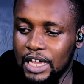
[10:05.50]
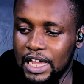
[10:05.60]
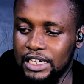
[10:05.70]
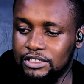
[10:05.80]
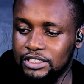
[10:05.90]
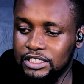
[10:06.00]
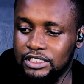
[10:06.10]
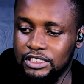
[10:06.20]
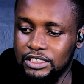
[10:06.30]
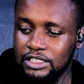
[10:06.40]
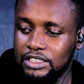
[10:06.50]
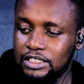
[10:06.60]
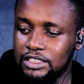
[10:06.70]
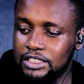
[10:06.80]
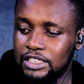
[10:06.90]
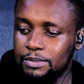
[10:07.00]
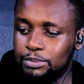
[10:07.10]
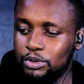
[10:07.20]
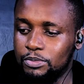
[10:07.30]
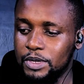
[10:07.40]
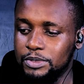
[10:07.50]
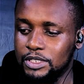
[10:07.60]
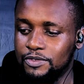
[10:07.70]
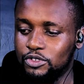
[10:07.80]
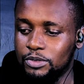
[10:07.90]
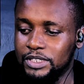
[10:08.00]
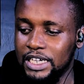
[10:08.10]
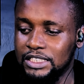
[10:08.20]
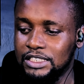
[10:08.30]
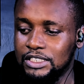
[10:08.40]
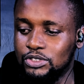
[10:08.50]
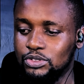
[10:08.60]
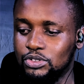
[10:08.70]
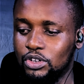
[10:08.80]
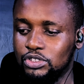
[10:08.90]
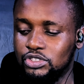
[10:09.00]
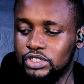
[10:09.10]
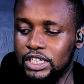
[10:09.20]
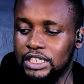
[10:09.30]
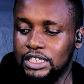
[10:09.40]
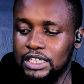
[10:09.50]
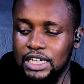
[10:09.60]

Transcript: I increase the tempo maybe from 90 to 100.